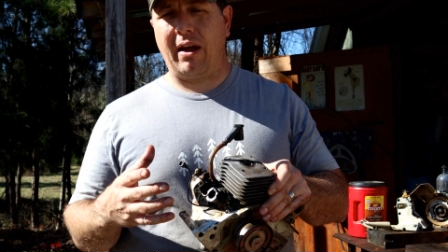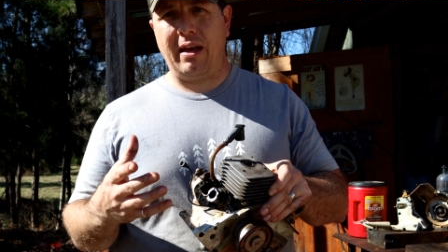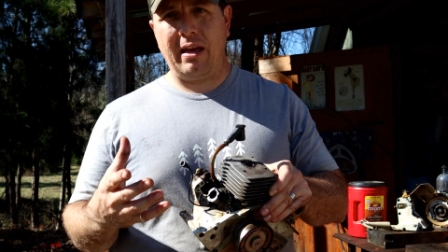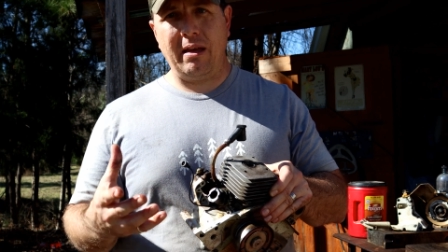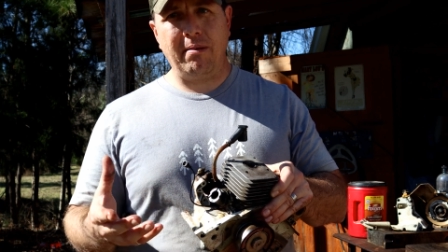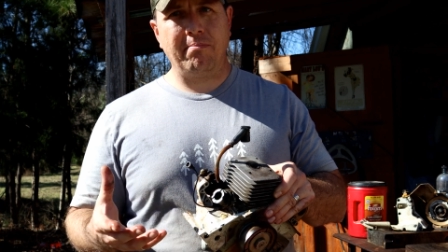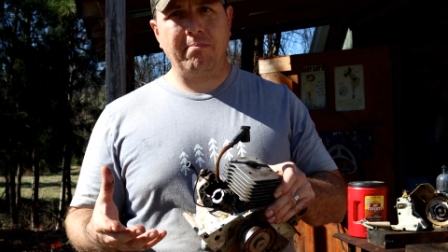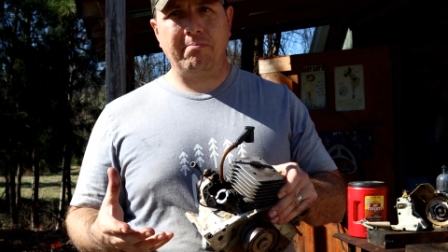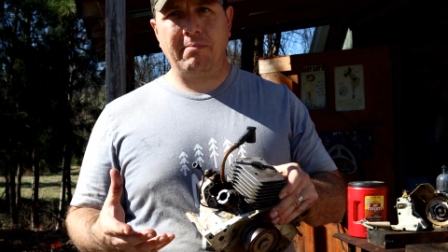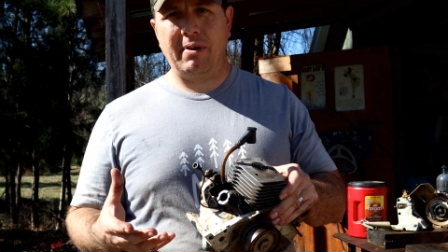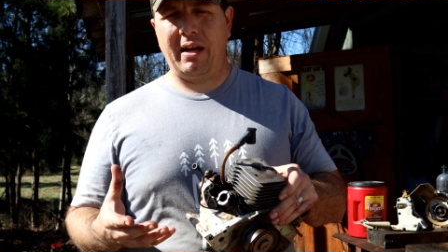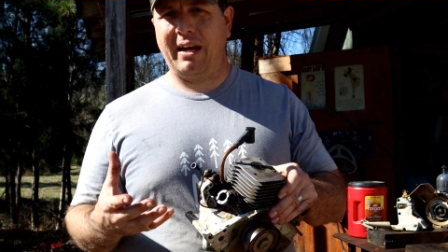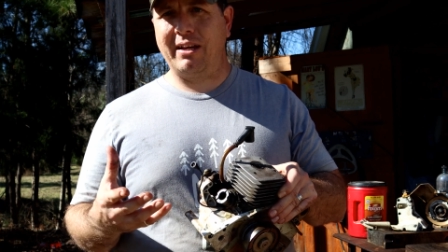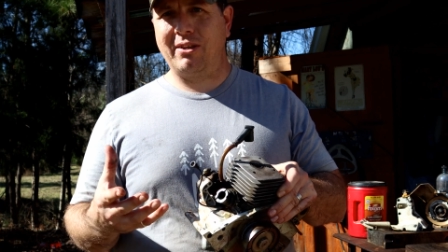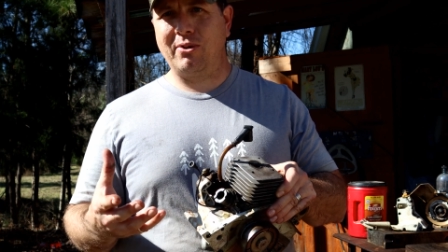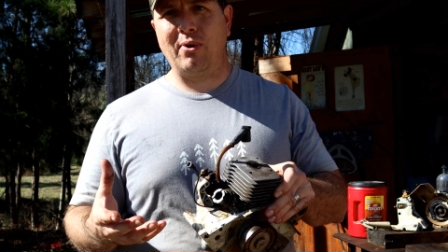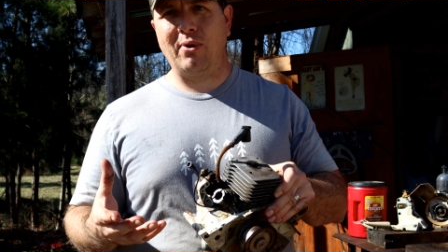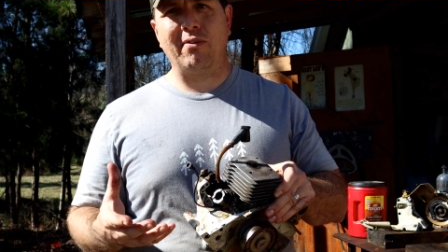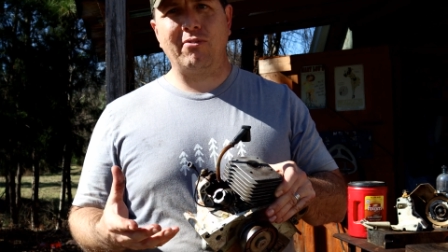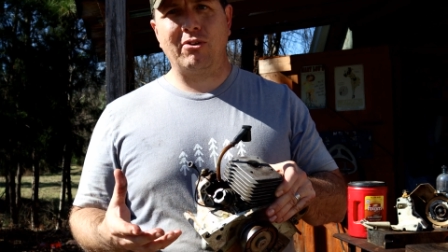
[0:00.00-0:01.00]

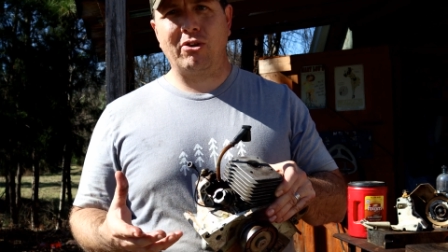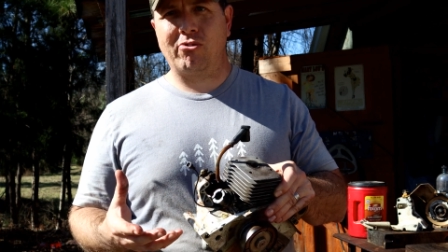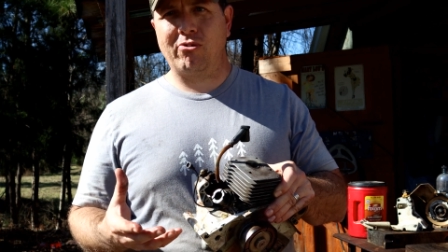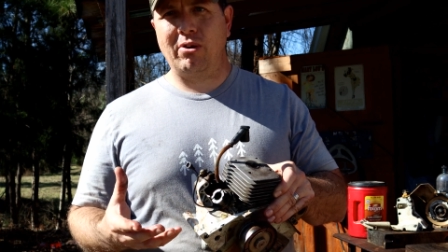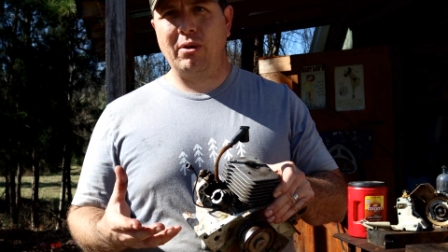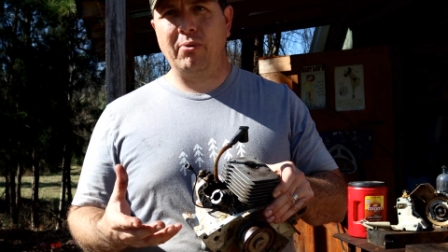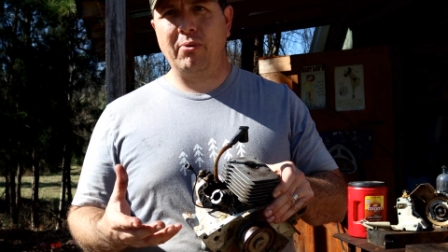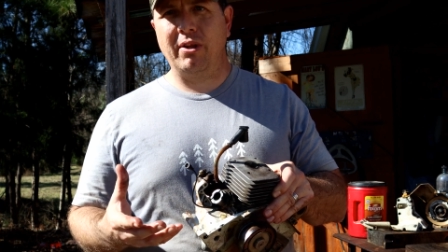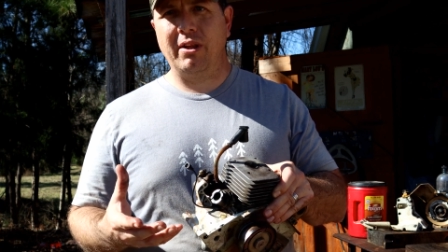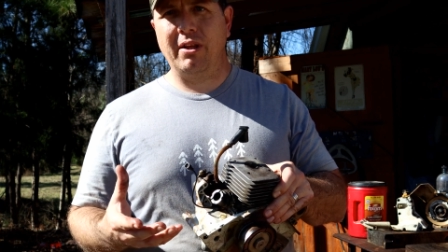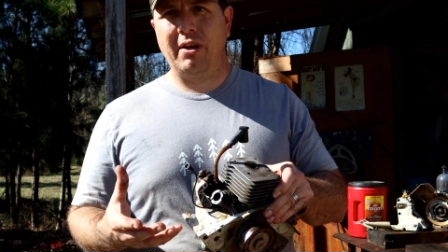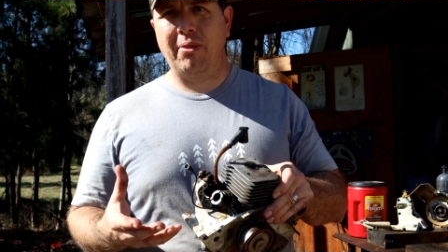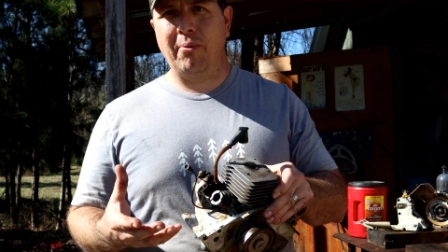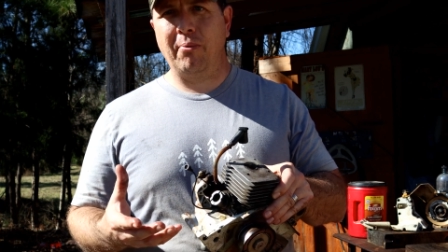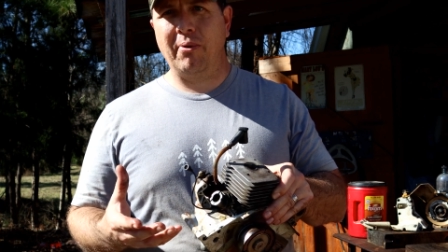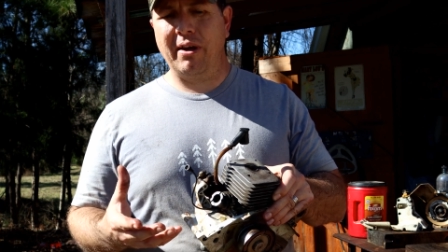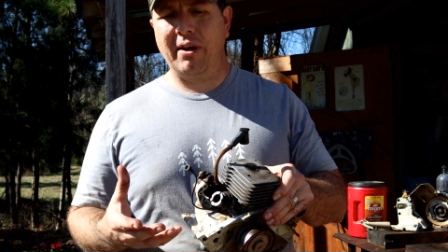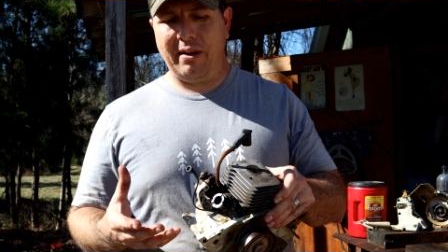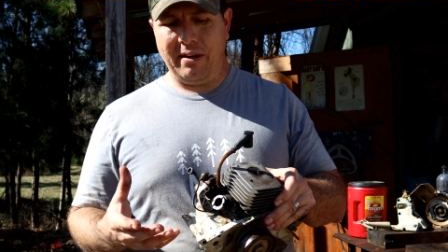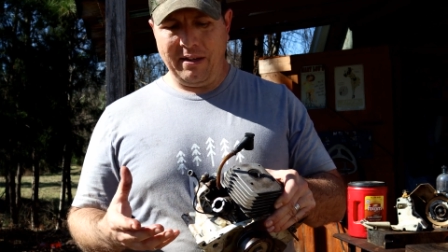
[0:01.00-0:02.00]
I do have a degree wheel on
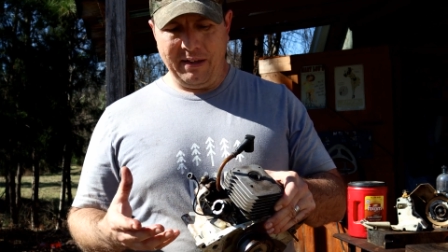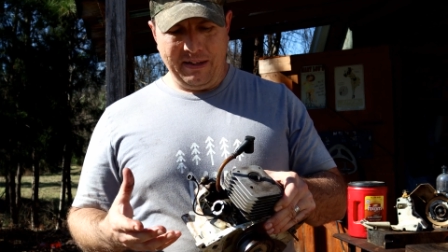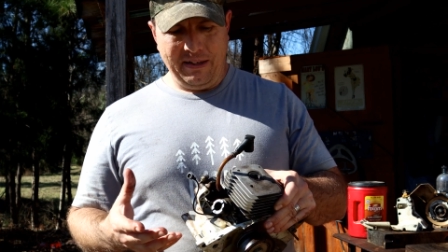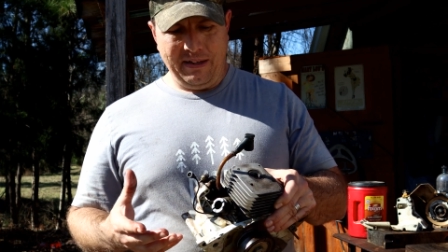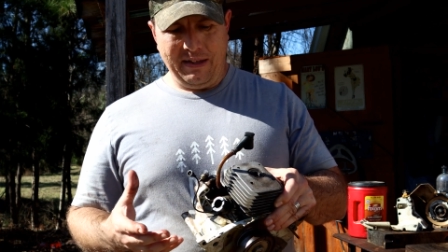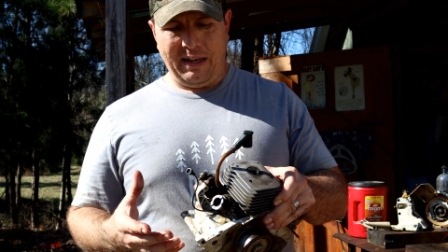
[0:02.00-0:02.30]
the way.